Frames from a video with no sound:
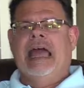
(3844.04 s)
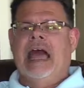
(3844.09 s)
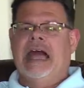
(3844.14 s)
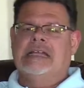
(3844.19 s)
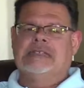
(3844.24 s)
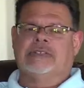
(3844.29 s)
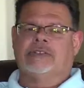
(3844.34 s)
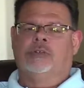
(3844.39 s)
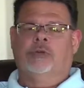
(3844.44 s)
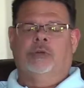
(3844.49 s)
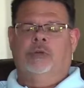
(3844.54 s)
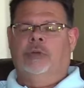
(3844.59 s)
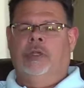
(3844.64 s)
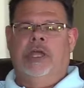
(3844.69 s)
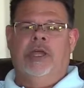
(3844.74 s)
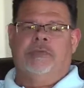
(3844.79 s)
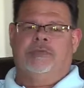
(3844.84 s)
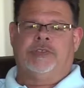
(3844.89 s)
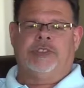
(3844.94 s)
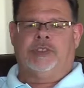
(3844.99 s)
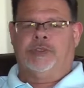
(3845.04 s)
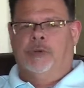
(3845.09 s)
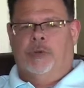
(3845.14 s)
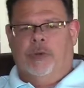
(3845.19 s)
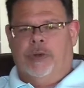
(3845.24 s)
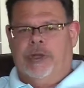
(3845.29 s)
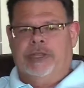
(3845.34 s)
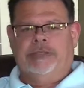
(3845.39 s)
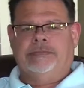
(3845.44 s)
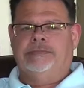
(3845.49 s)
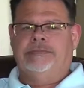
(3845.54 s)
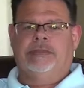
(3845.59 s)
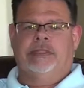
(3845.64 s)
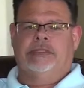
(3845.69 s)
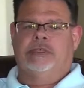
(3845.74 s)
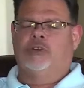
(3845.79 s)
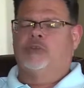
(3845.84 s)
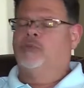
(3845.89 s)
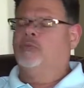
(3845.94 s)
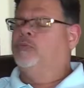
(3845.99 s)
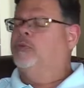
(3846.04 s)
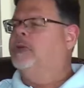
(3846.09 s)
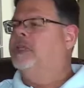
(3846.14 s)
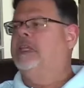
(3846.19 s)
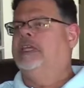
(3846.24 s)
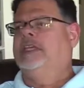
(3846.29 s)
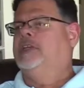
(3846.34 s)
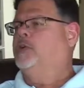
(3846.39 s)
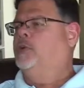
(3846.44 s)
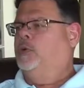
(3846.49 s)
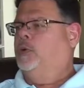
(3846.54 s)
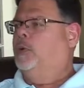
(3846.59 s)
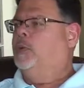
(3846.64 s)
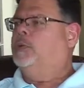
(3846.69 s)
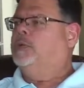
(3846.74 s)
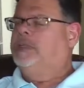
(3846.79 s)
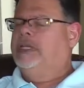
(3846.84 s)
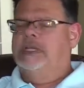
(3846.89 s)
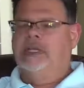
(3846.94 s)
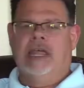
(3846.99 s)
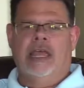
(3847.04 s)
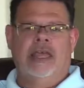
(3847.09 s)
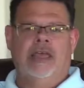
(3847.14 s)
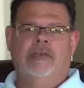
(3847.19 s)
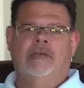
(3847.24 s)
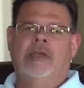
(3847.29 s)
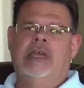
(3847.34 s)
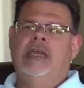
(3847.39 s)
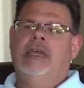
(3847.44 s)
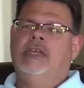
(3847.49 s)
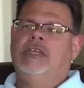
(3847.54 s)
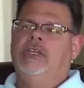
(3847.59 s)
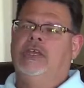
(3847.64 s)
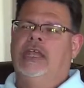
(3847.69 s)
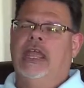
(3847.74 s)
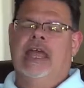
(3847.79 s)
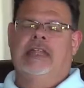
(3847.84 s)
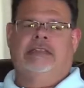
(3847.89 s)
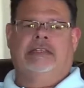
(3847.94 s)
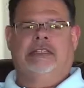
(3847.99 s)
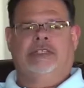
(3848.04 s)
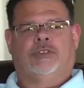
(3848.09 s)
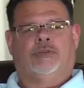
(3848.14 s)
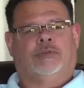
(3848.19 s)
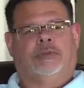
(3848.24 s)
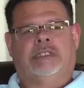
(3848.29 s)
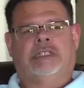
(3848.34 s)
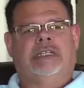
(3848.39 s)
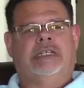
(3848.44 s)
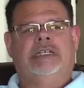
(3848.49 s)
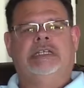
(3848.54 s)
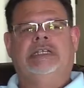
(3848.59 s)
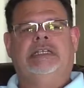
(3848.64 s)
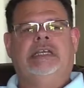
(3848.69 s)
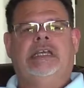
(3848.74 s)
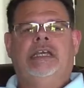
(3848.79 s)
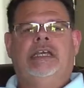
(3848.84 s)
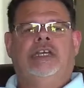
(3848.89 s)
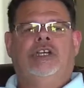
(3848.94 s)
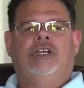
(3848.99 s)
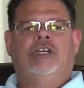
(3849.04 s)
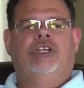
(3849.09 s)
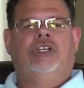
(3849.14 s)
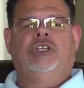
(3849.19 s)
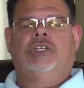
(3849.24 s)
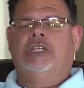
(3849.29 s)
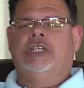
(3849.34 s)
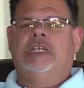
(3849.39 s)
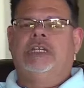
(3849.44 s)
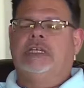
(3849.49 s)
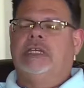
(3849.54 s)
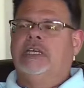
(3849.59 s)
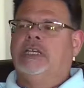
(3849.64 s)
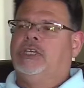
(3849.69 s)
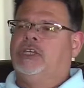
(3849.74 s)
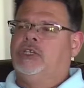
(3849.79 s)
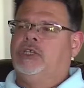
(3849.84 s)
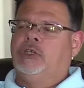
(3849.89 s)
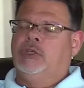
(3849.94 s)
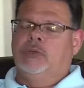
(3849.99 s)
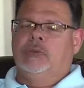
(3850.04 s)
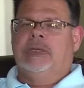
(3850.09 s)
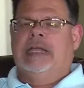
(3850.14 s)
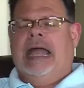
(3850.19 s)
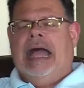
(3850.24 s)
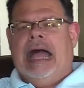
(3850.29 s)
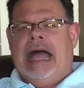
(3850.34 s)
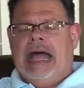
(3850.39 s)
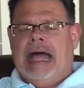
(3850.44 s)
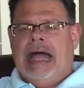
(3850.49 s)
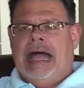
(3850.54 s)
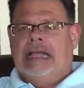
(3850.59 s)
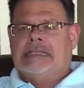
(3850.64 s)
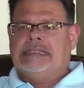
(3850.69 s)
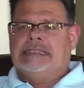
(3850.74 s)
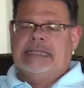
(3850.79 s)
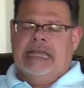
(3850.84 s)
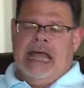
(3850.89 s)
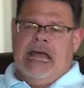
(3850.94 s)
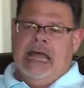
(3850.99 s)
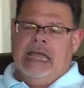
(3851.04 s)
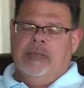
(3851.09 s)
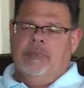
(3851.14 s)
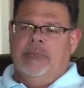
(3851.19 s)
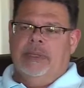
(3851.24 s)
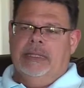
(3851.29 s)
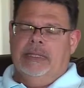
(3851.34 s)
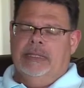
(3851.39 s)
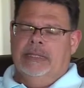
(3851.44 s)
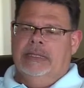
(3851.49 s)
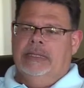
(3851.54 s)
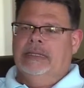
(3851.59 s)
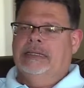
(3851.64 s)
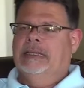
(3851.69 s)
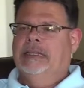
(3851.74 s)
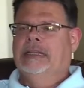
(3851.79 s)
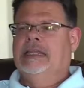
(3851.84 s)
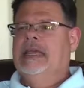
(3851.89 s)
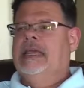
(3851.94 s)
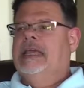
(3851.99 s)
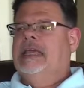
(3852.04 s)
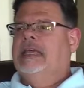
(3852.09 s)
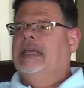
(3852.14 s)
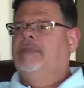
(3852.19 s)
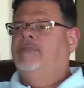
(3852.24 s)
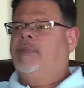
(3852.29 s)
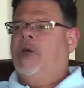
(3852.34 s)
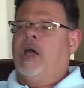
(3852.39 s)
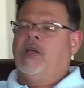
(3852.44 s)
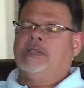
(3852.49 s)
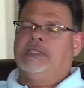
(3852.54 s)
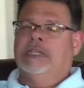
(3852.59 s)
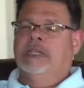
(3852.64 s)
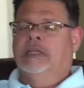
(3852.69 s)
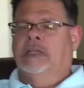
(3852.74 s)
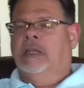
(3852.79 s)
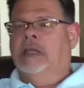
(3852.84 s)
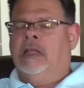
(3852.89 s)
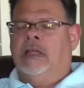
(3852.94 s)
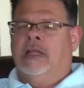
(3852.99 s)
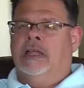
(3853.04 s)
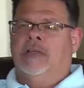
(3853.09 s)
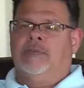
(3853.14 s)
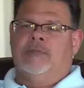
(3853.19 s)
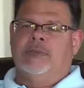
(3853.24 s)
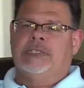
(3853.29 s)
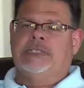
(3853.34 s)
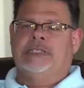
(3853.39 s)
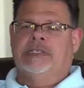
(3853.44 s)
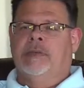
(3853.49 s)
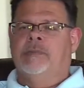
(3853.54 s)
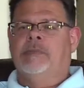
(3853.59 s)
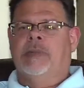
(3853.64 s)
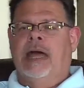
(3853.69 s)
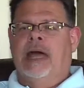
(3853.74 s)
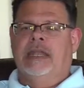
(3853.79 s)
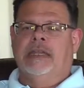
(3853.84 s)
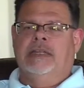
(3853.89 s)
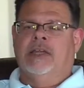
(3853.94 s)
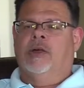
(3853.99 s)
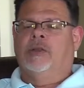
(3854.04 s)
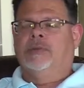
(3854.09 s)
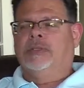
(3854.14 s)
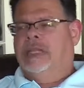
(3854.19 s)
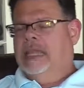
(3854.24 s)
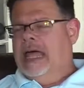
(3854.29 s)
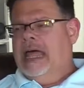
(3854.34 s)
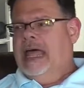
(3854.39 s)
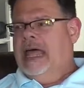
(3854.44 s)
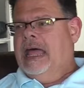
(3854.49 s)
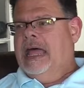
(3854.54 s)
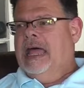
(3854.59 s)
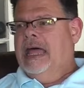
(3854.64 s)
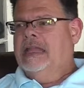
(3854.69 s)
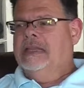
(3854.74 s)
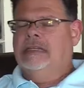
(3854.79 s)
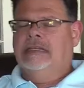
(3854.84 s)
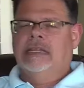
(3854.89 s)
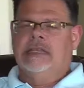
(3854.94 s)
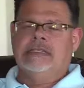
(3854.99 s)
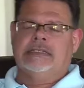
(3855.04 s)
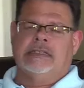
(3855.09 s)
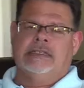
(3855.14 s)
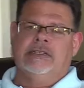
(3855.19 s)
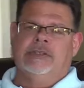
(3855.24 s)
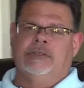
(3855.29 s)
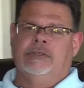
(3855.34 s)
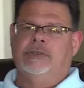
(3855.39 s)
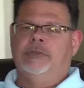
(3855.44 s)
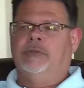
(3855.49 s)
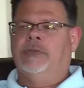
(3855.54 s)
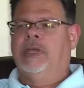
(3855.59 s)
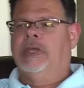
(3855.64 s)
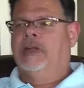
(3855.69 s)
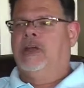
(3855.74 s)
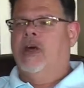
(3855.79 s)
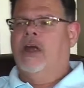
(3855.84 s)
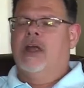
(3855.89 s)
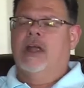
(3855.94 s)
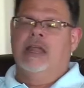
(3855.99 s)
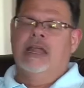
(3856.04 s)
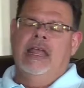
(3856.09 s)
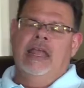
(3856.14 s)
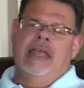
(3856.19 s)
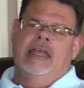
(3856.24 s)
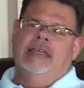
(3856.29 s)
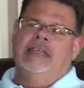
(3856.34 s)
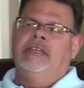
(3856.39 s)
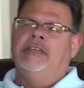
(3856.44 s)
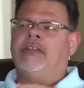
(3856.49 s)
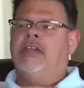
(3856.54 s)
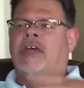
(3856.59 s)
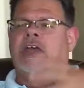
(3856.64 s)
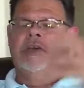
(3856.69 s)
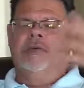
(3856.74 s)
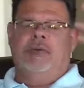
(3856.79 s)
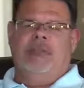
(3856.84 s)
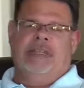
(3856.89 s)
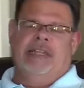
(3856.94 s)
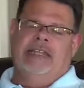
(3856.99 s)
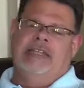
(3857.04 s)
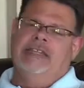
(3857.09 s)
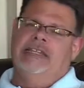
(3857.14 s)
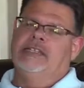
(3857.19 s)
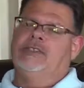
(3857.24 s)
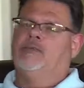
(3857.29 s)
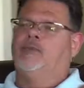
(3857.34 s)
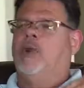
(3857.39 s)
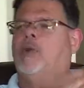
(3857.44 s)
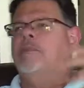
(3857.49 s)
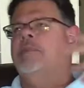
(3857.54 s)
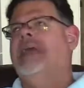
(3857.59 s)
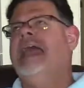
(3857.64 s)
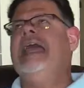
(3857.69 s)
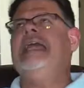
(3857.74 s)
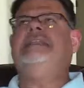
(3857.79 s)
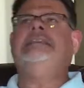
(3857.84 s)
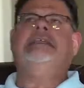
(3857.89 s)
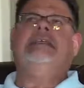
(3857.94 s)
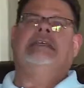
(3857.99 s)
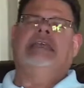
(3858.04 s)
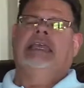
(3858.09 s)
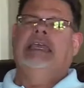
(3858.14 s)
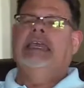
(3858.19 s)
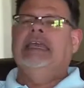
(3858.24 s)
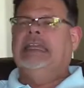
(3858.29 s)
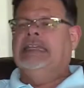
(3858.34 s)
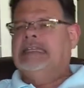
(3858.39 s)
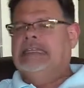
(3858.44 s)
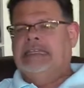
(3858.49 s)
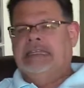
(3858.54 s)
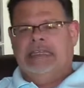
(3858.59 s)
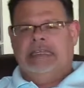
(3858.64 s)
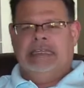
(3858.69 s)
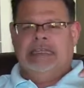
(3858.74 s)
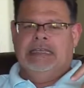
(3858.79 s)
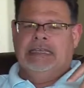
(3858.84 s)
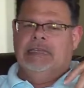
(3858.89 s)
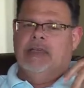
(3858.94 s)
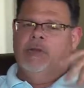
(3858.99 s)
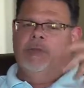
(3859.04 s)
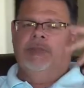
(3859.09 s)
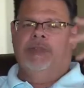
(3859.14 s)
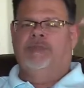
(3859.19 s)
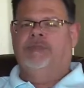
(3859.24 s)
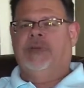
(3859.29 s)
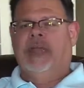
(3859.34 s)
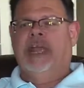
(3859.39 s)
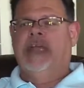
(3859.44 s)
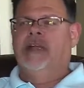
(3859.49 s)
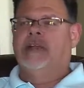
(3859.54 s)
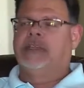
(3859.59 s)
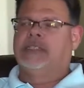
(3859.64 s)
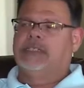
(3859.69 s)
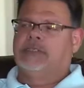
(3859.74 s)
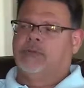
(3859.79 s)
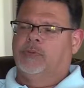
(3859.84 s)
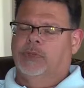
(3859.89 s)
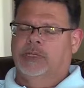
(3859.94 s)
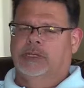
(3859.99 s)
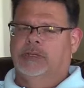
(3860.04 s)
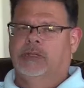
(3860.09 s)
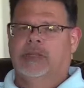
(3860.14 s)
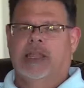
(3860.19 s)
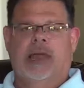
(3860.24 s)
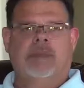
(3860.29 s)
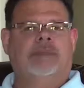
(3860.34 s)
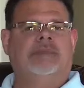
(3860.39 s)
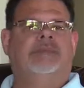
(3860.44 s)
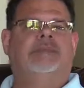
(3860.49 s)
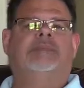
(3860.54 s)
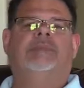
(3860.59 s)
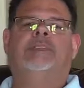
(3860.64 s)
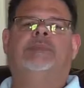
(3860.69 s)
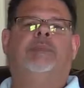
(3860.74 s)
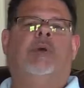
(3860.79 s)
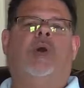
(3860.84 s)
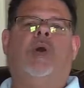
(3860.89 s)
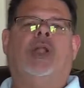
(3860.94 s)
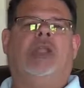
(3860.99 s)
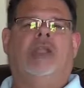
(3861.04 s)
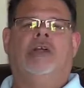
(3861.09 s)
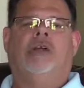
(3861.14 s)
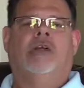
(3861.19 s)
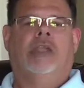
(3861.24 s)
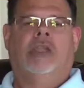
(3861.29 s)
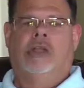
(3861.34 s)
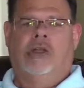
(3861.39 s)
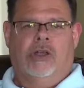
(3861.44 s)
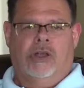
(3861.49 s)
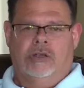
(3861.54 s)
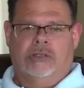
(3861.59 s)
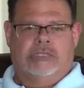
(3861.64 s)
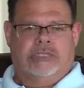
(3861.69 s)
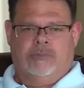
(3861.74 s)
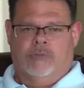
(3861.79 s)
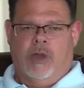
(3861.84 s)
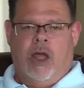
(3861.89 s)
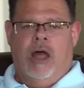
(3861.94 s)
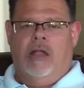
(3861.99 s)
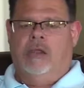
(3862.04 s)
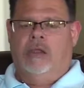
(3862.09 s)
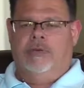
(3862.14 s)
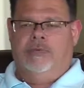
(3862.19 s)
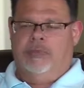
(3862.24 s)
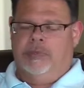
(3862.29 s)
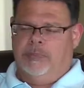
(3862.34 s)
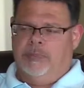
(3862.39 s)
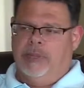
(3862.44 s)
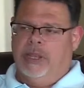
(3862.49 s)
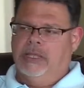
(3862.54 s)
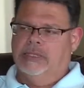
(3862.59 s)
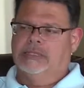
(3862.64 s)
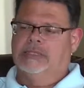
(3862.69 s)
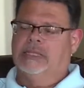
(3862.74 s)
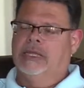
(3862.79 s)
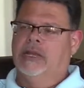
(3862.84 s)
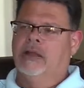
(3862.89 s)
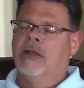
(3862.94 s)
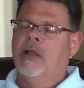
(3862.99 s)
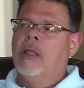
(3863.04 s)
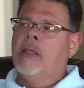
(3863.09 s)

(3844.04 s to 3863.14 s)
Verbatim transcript: school love story. Really cool, you know. You got this really good-looking, cute guy, Simon, and he falls in love with somebody online. He doesn't know who they are, you know, and then this romantic ending on the Ferris wheel. I'm spoiler alerts, we're all over the place there.